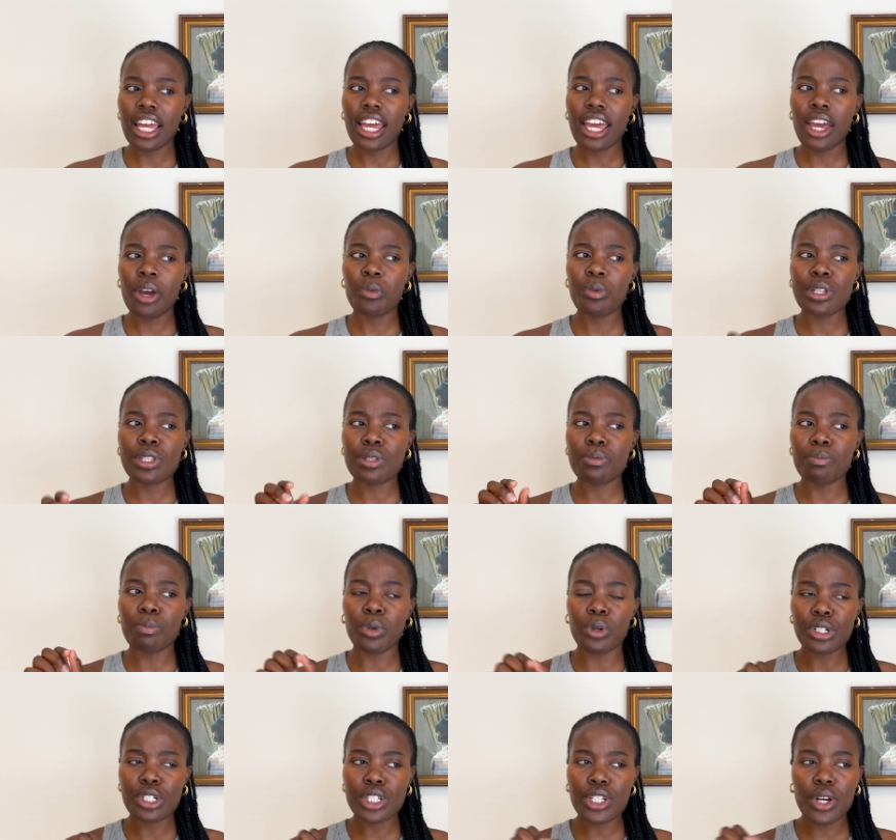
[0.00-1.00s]
It was
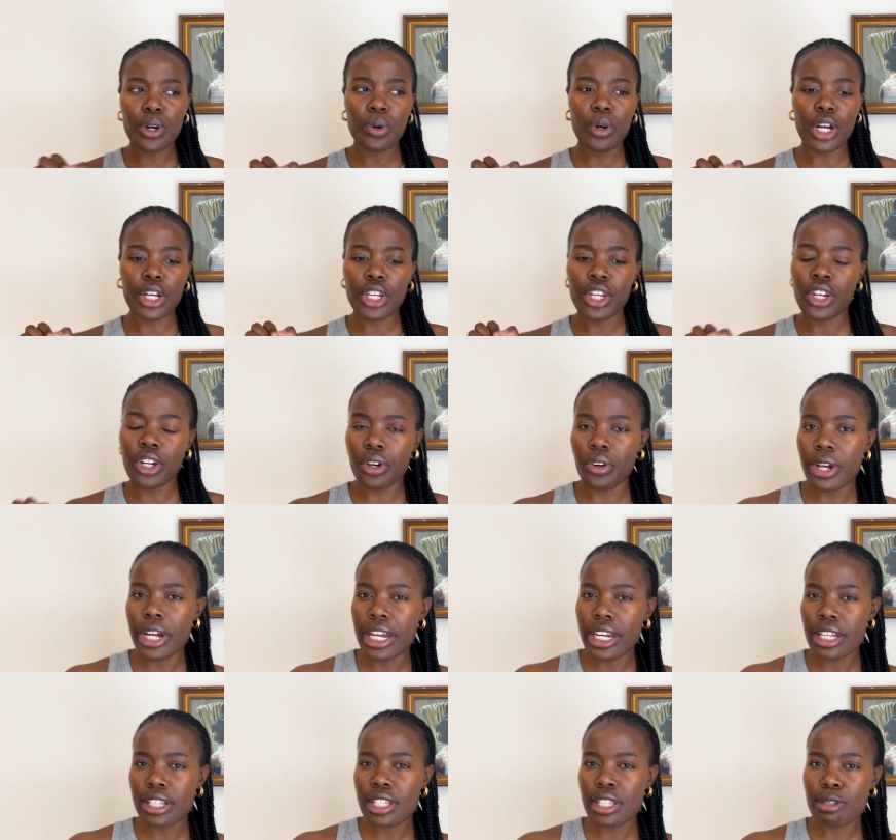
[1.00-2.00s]
more so a
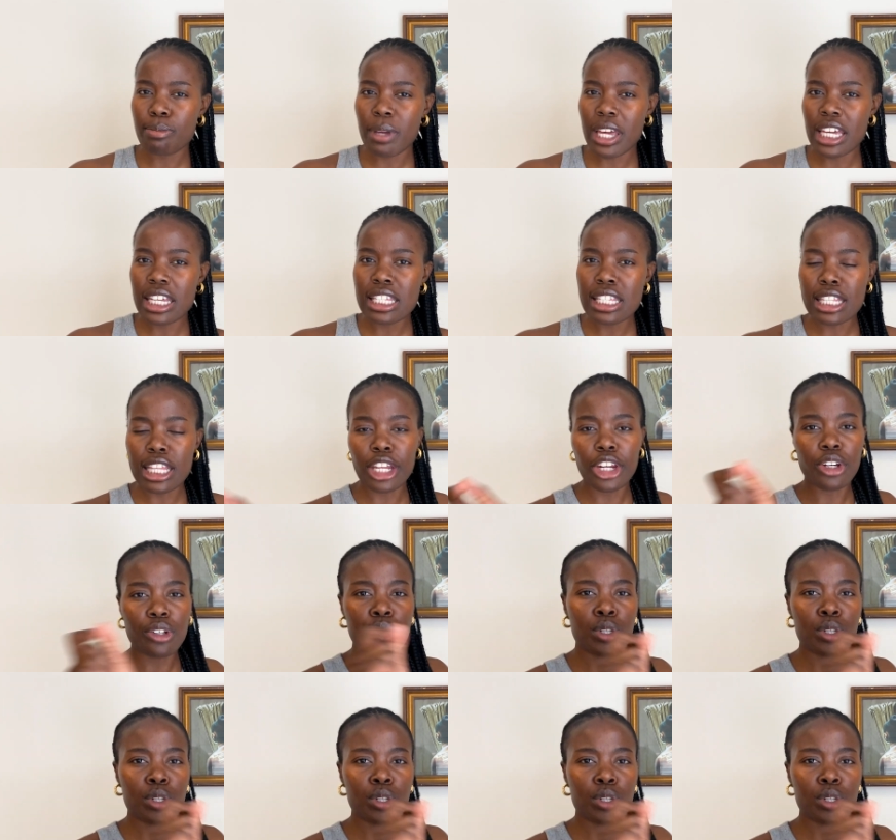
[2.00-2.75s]
curated space than a